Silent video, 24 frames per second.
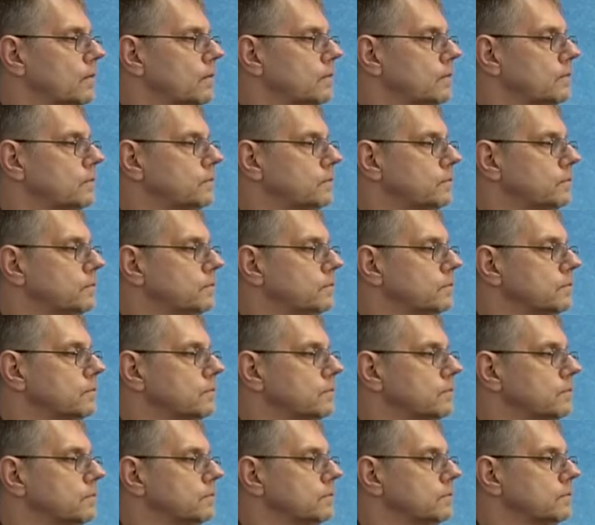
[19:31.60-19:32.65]

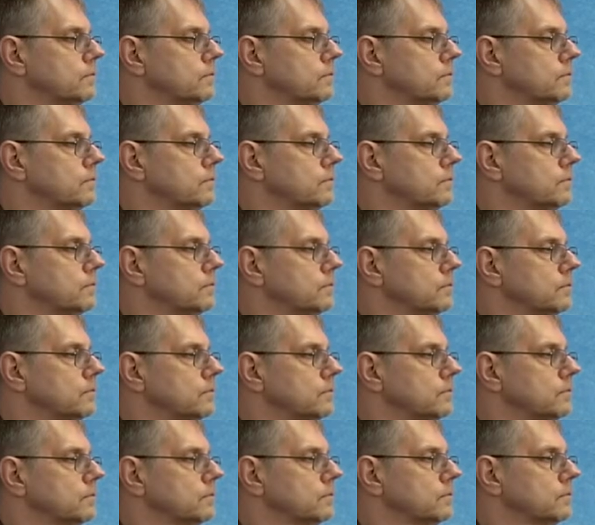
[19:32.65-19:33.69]

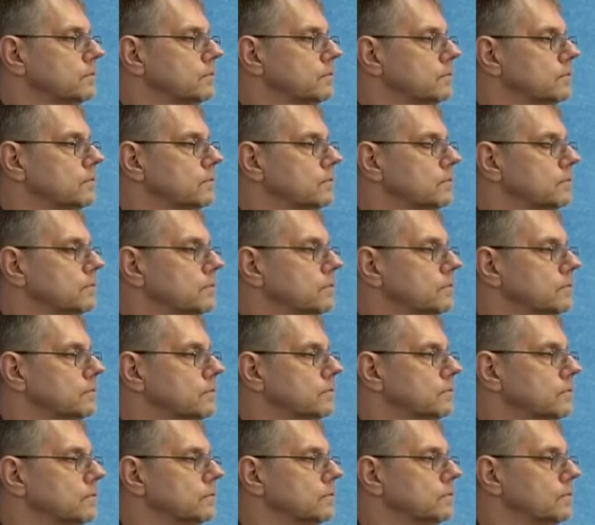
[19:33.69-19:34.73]

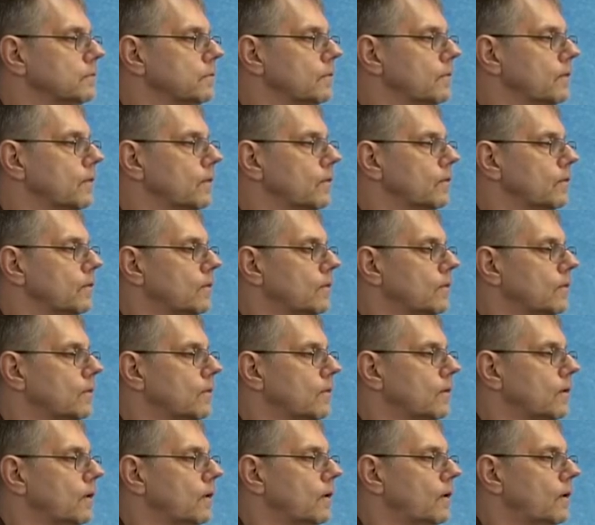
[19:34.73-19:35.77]

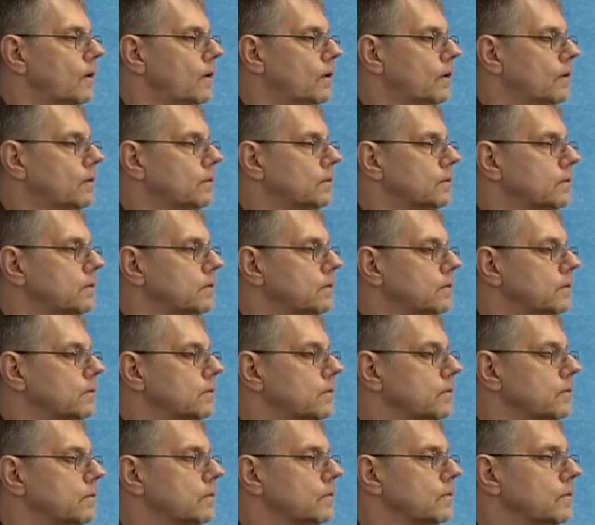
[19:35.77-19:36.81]

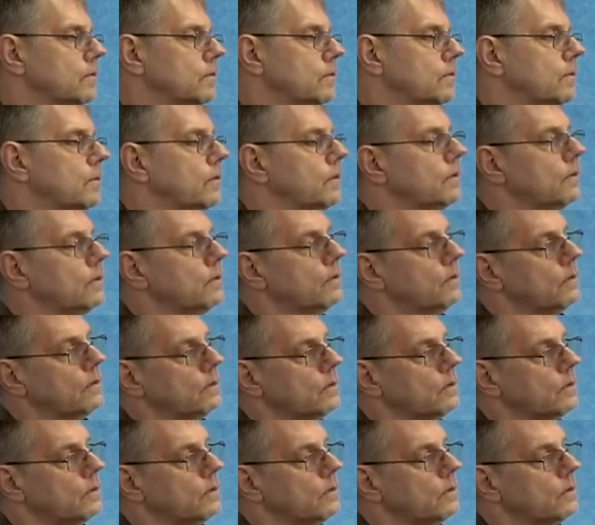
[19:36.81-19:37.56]
[no speech]